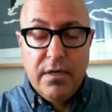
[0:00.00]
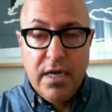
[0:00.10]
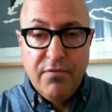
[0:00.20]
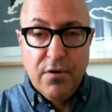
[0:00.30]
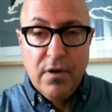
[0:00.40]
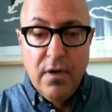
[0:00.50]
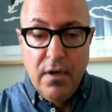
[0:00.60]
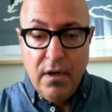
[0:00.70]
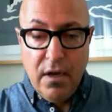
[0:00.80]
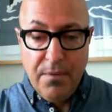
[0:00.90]
Never,
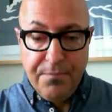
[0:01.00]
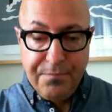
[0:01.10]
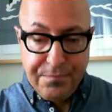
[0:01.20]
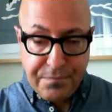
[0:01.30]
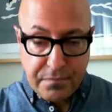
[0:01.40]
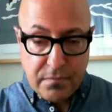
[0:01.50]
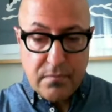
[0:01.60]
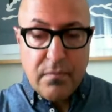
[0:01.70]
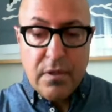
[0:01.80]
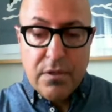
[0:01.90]

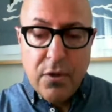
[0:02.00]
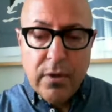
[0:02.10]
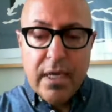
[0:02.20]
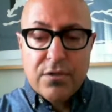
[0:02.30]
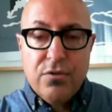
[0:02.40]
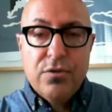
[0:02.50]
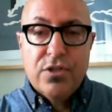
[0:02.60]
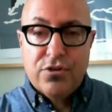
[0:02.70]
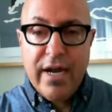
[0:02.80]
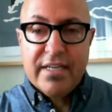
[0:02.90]
don't get too
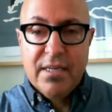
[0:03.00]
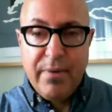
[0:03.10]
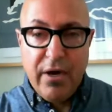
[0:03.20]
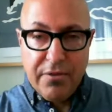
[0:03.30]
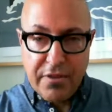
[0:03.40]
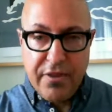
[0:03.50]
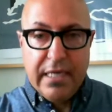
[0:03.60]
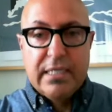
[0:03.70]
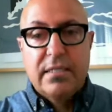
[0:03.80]
distracted by all the things